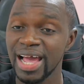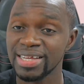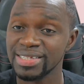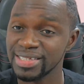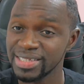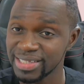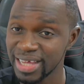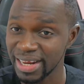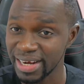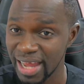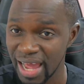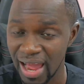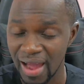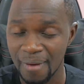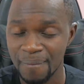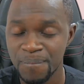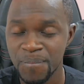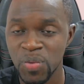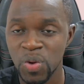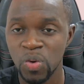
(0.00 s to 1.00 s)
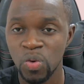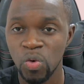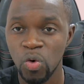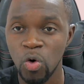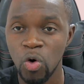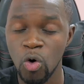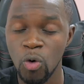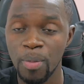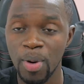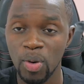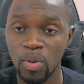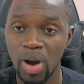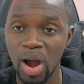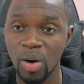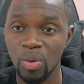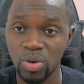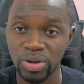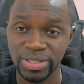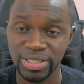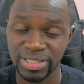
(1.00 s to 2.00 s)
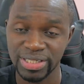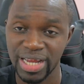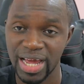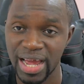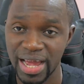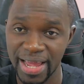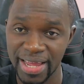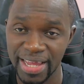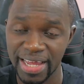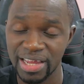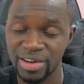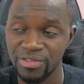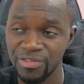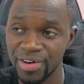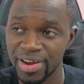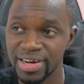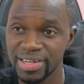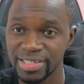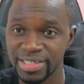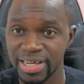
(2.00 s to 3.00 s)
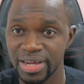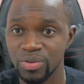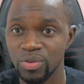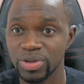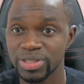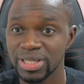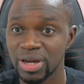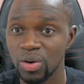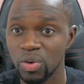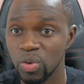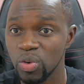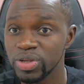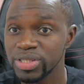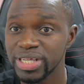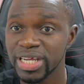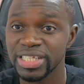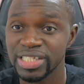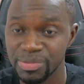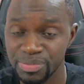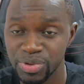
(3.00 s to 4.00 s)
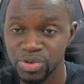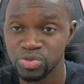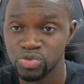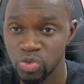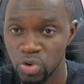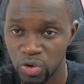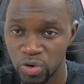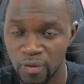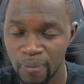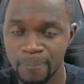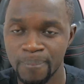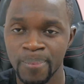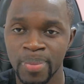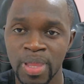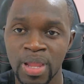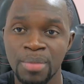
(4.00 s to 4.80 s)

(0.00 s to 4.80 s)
and Sana, oh, Bequa Cotna, a friend saying what a close and to be sworn.